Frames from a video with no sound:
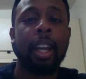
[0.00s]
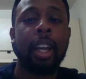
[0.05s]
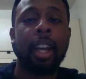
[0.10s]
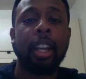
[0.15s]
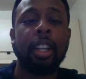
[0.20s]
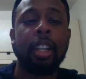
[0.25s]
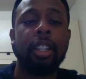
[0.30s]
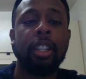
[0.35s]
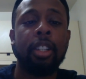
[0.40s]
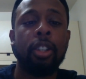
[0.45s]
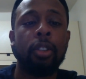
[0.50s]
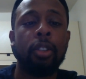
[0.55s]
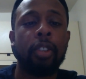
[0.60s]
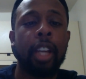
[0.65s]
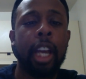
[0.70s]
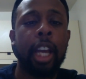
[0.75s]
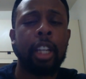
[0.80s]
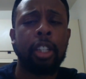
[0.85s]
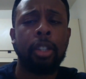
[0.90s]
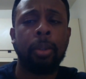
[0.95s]
Do
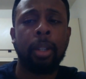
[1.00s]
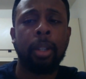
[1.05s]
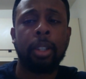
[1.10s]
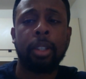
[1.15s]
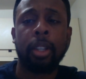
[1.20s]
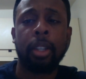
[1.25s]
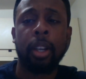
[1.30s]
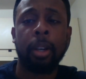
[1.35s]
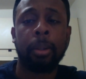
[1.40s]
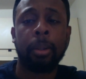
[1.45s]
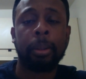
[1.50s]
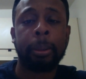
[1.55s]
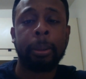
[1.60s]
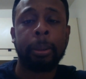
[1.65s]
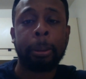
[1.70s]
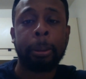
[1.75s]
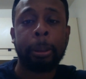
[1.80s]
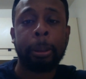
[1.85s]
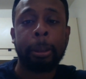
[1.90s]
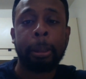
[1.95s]
reaction to this though.
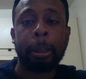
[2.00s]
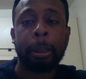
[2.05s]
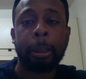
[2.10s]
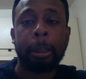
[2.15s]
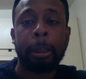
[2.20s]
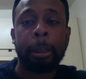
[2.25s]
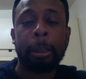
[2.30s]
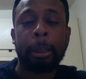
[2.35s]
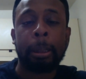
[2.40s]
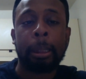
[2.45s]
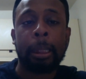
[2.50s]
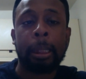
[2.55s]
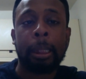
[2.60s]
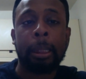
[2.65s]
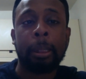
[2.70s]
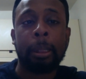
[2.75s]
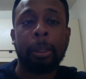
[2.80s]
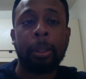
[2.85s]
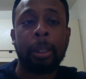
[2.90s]
So